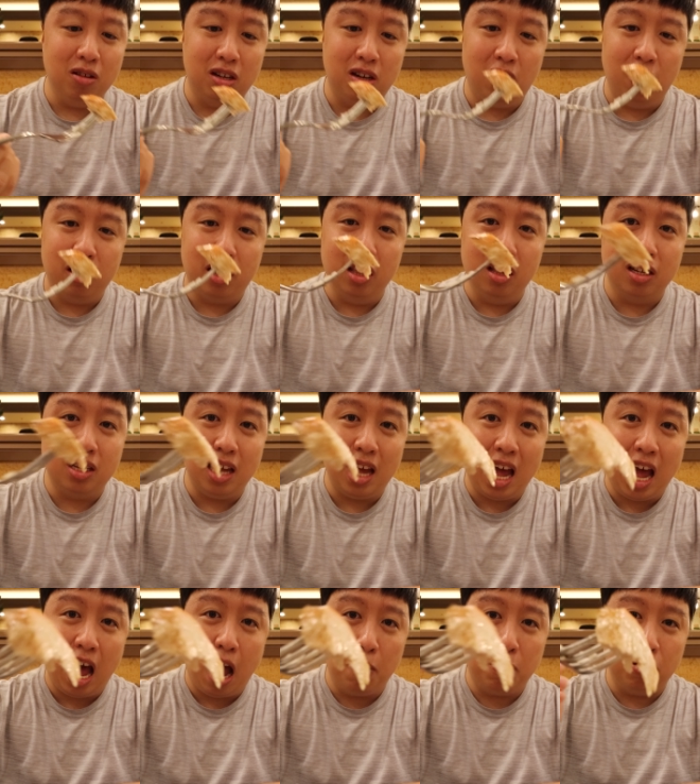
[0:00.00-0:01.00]
the turkey looks
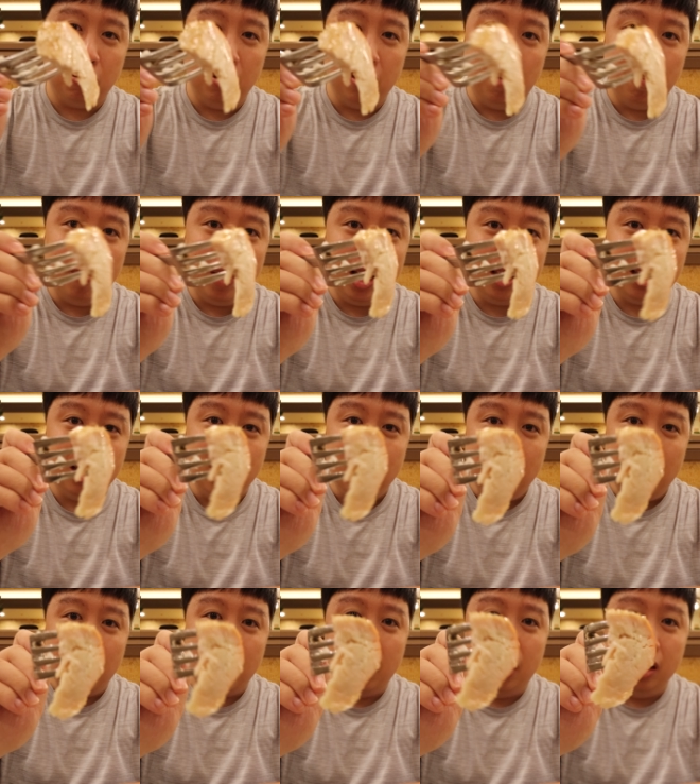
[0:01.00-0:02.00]
absolutely amazing,
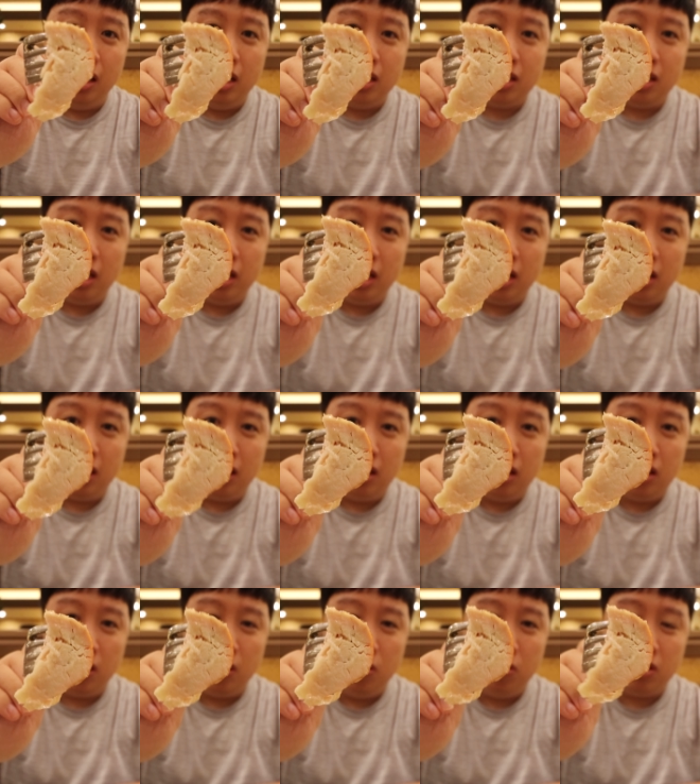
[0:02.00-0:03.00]
glistening in
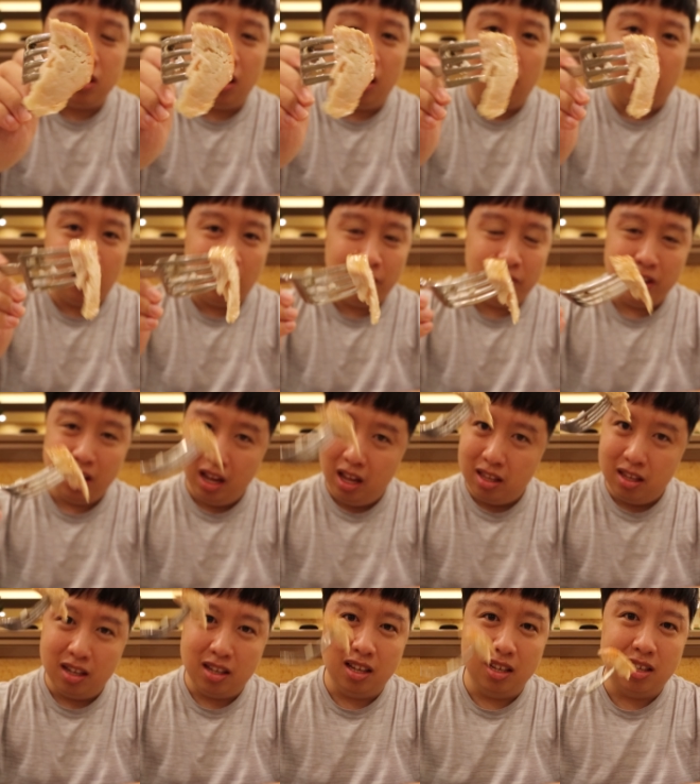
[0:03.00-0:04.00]
juice. Oh,
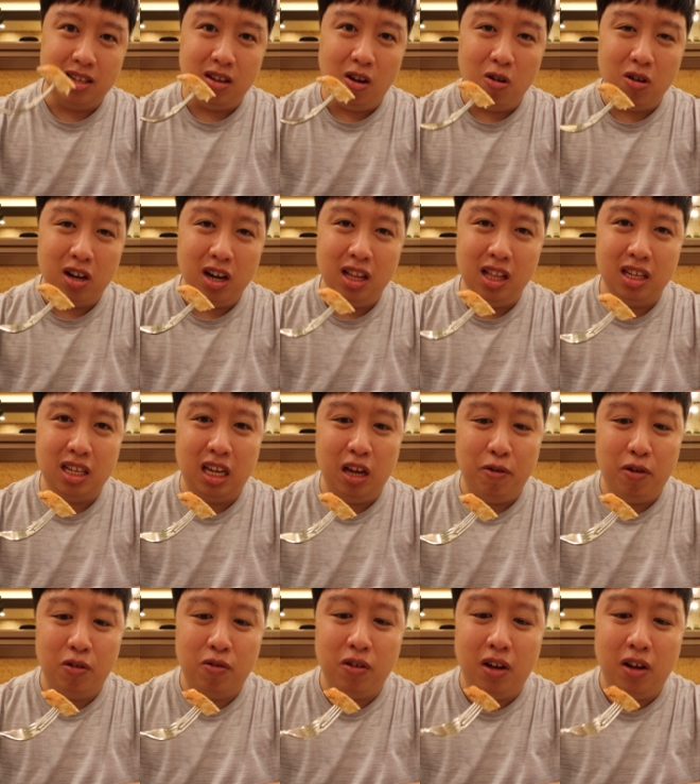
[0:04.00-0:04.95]
this looks so good. Let's give it a